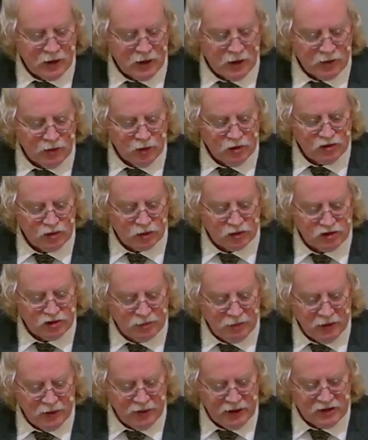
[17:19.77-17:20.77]
those who
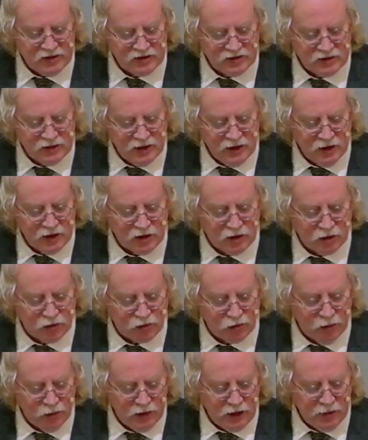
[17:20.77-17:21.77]
experience
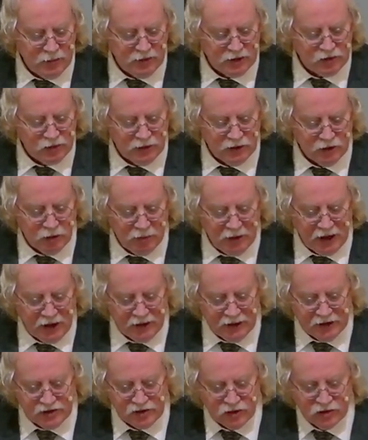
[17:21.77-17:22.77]
incongruity between their
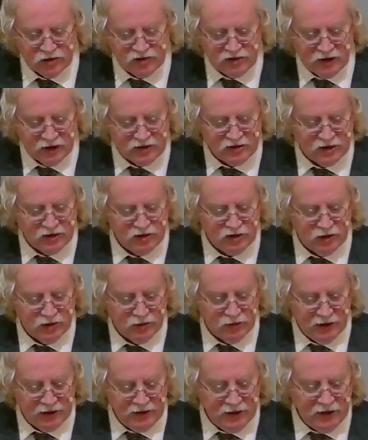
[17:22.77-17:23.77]
biological sex and gender
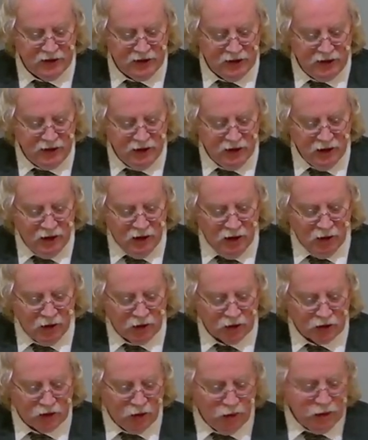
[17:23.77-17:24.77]
identity are
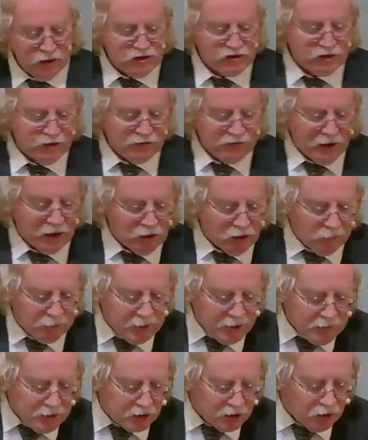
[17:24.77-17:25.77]
encouraged to follow
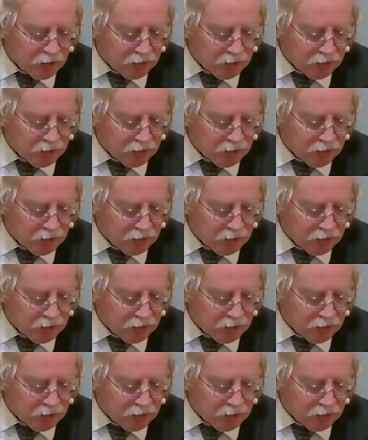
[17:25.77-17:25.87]
biblical